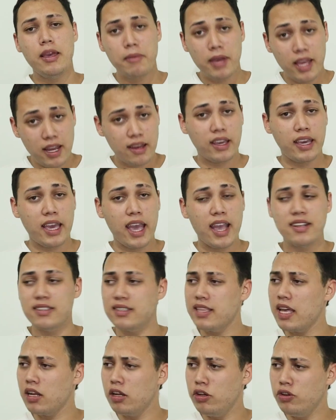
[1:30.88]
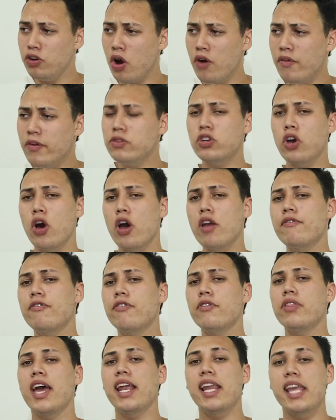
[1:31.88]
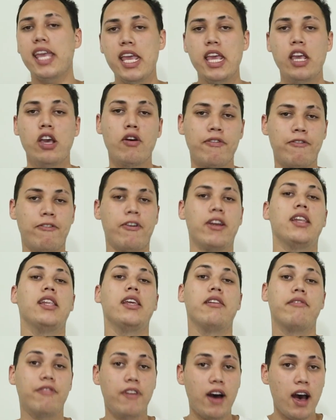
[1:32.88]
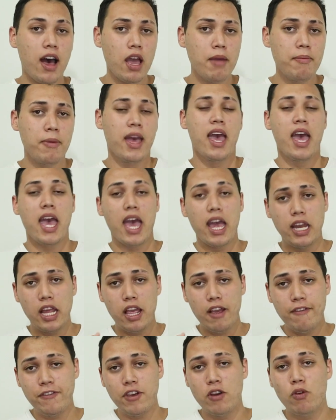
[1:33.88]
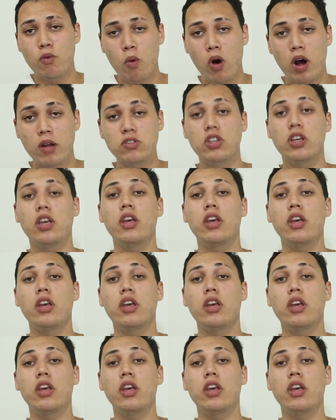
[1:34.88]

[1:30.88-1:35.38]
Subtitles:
indicates that Lenovo is going for that eco-friendly vibe, and if you want, you